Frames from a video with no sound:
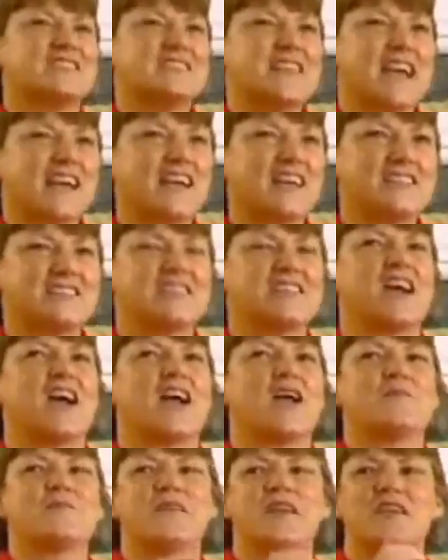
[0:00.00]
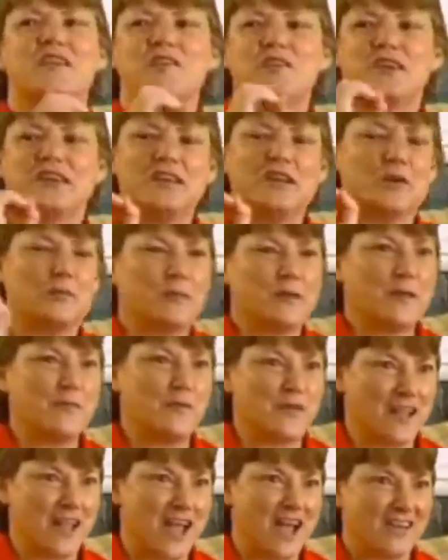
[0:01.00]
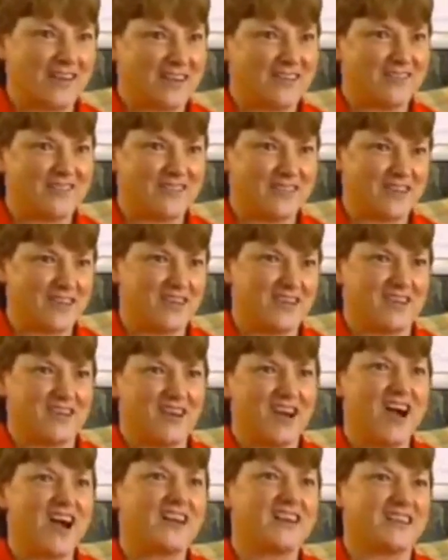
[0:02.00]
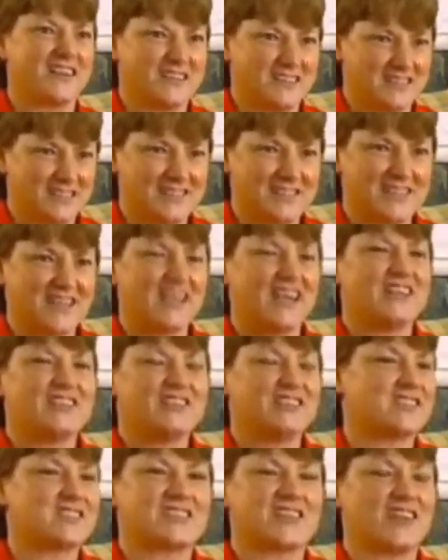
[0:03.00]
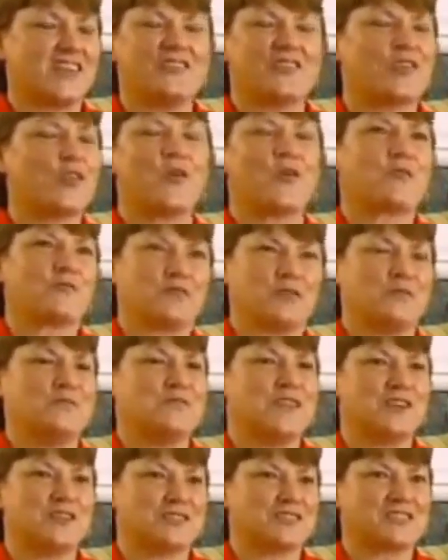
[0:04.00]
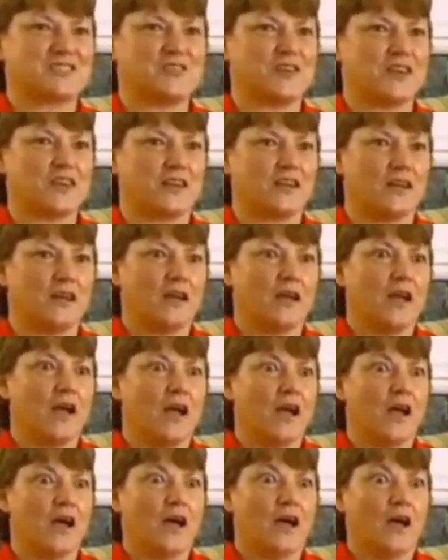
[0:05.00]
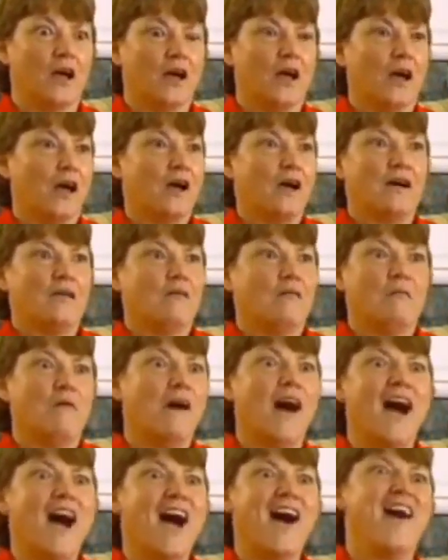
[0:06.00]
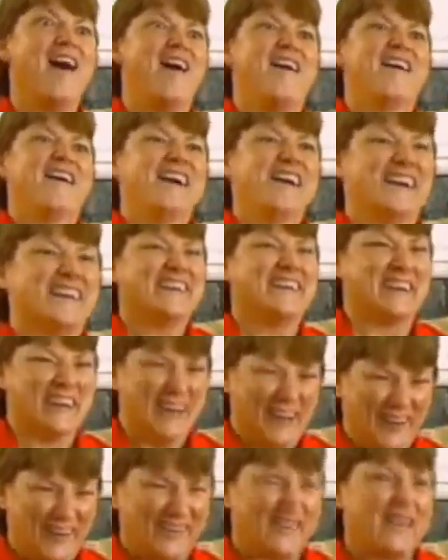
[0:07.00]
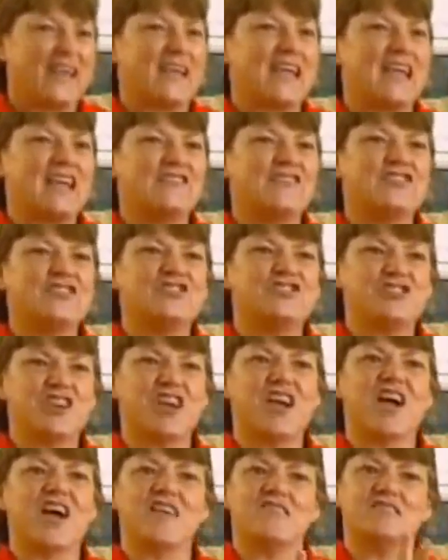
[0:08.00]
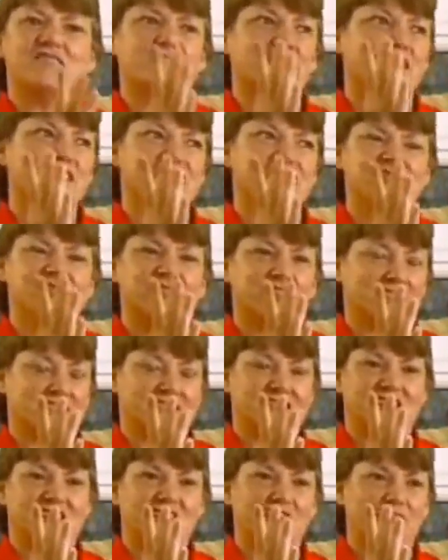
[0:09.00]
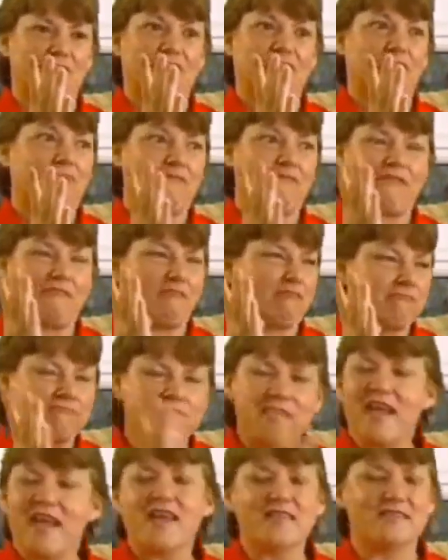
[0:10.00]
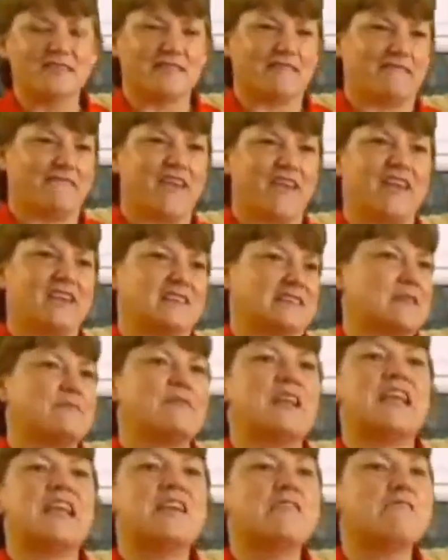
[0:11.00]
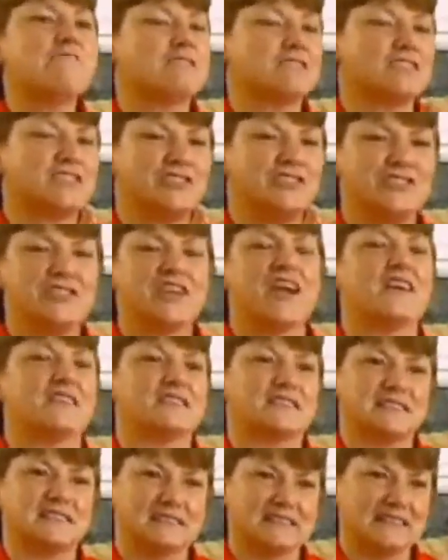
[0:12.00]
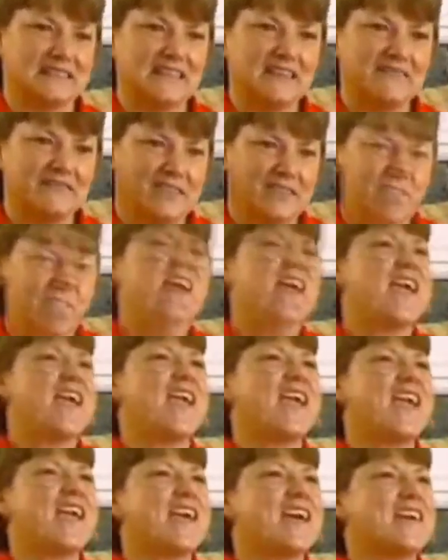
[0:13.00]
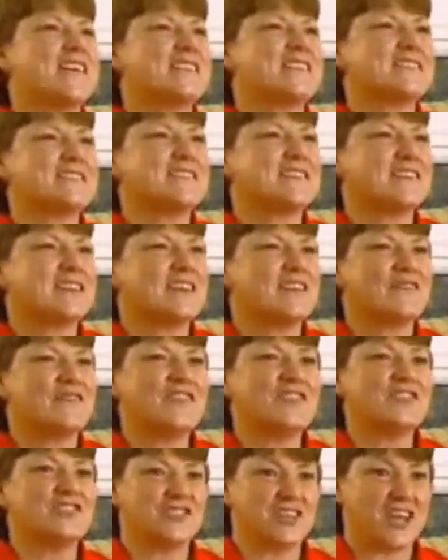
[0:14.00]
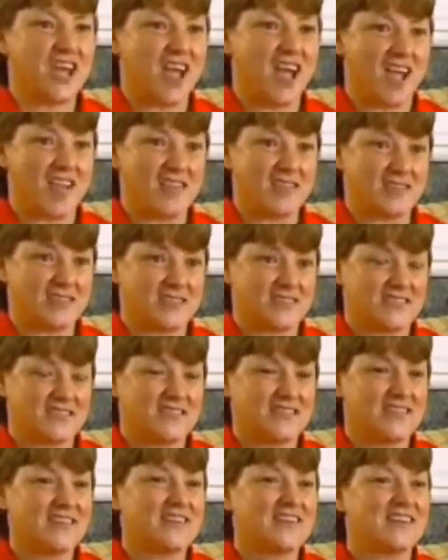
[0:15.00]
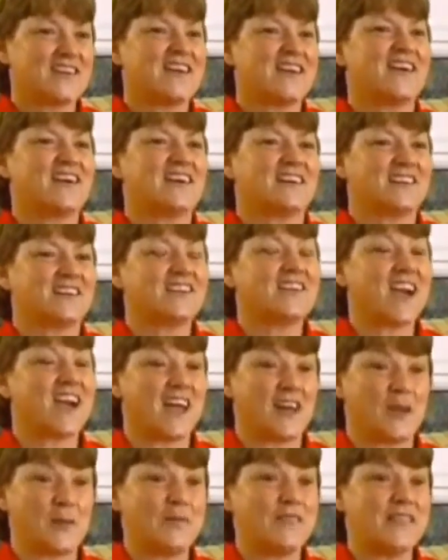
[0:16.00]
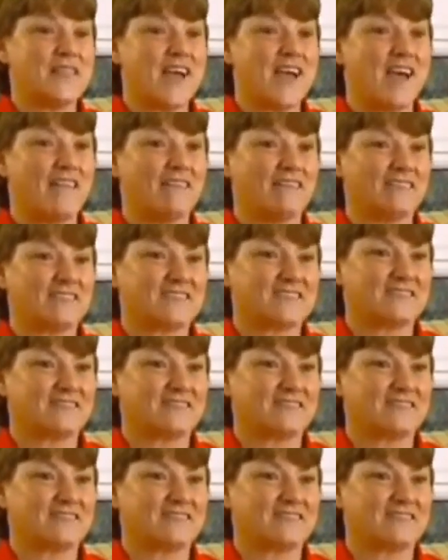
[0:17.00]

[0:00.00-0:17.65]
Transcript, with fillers: second time, you could hear people out in the audience, just in the courtroom, you know, just going, wow, you know. And the judge is just getting red in the face. I mean, he was just livid. And the judge got up and left.